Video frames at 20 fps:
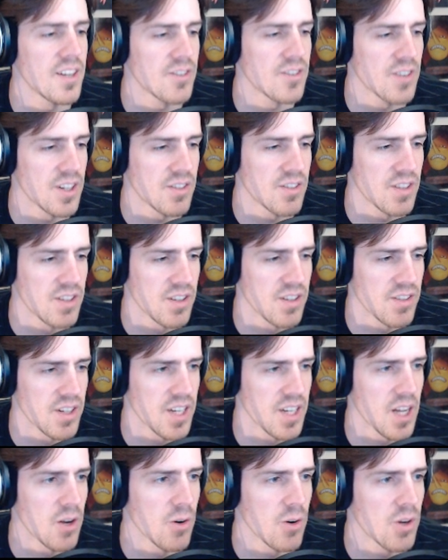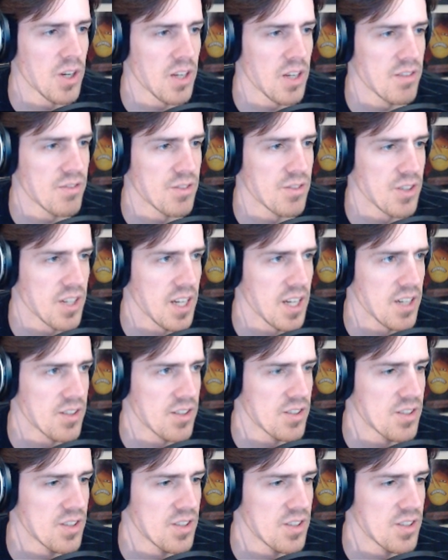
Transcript: How could I forget